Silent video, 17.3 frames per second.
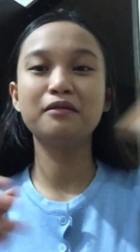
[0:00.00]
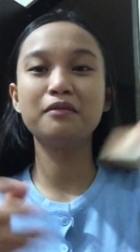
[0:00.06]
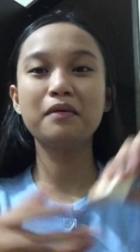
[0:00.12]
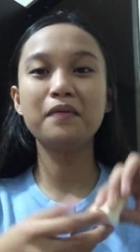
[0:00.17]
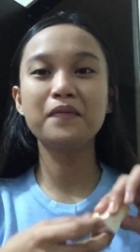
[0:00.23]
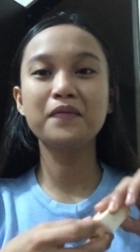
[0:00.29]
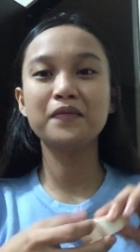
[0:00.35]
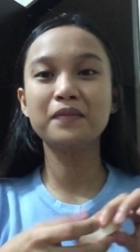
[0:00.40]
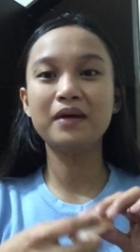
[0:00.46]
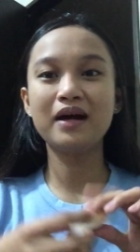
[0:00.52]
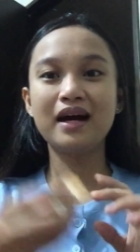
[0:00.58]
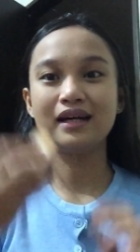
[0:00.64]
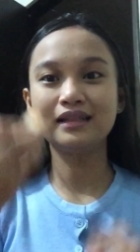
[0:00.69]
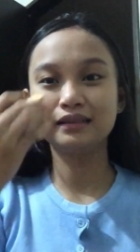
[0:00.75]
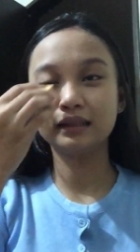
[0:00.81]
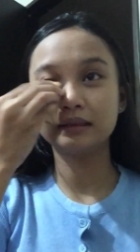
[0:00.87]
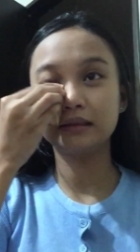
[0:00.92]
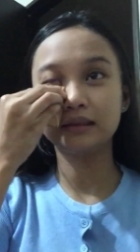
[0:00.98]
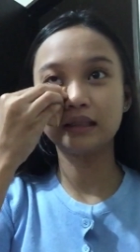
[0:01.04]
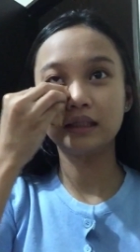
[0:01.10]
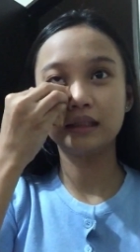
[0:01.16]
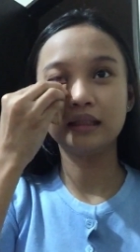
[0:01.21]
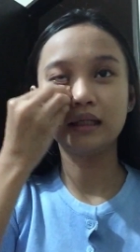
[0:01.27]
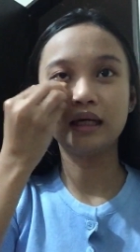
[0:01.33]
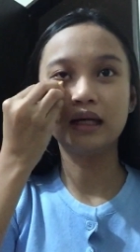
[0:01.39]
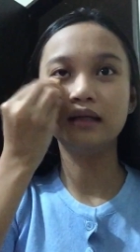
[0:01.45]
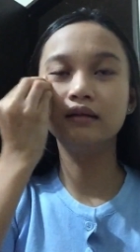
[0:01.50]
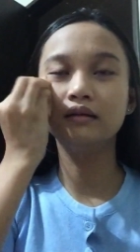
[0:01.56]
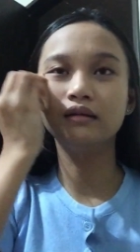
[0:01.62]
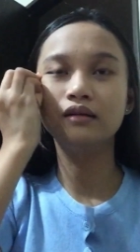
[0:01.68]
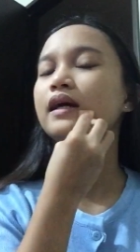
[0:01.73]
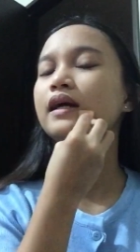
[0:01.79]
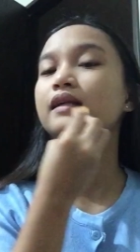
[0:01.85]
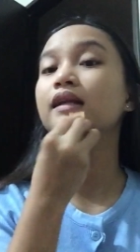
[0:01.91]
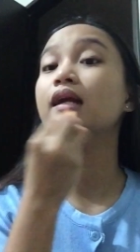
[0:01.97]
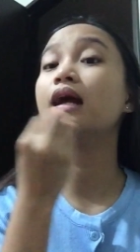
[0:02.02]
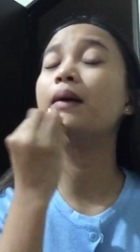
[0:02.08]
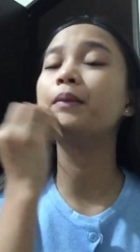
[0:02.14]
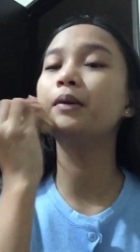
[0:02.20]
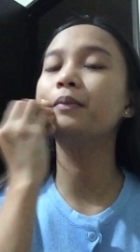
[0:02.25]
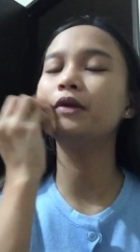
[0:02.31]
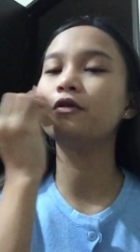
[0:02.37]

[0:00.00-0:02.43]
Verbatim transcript: Di ba may mga kasagsagan ng K-drama